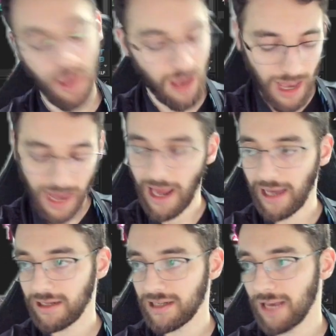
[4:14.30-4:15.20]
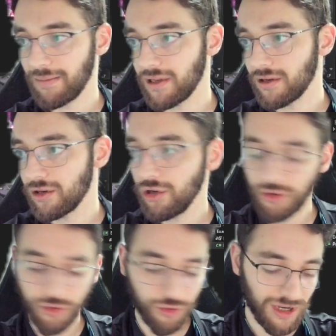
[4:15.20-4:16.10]
And I can type in
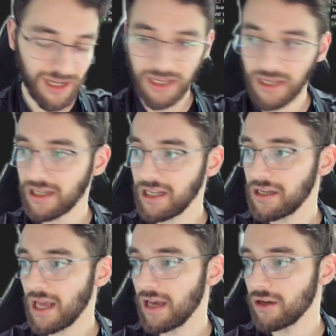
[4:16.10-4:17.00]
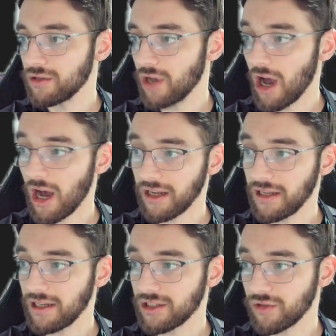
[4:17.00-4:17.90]
new detailed
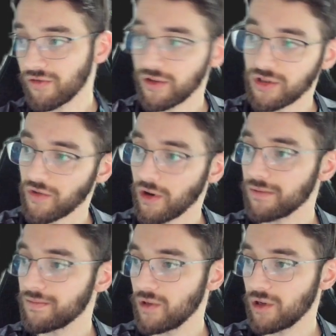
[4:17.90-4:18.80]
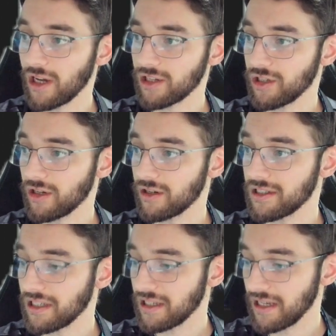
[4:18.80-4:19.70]
audit. And so first of all, you can actually already
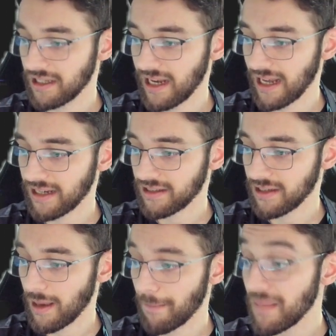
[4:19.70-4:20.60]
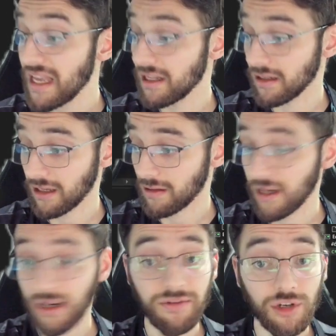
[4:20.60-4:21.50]
see it connects immediately. I
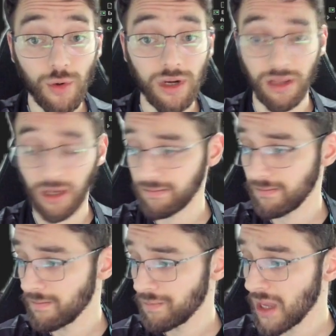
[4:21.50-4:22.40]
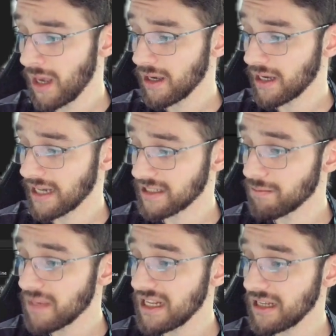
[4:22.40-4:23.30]
didn't have to do anything. Connects
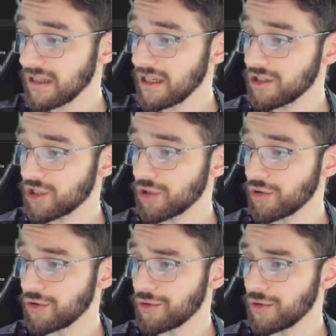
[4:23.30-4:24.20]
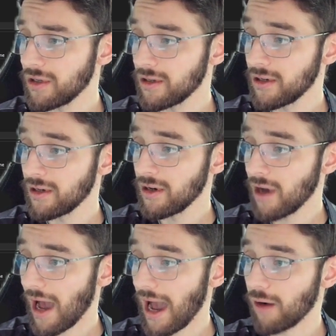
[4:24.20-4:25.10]
immediately to
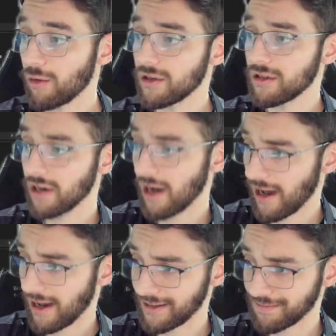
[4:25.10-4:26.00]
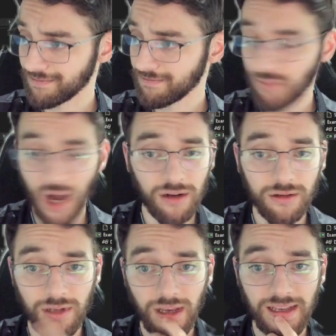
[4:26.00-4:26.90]
our
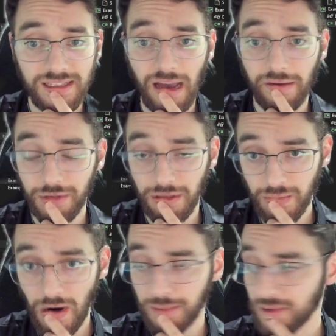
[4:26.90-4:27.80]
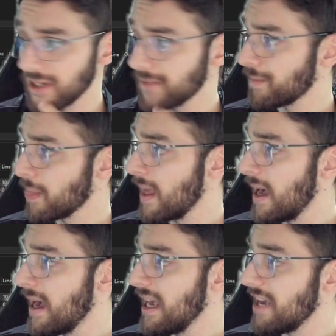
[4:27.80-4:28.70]
model. It scaffolded it properly.
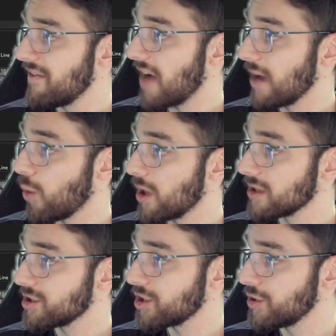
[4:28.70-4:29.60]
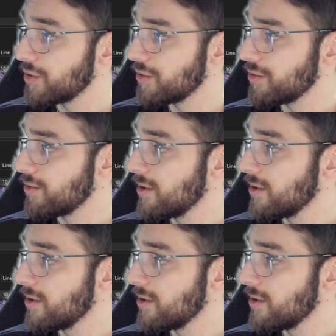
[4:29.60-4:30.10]
If I want to,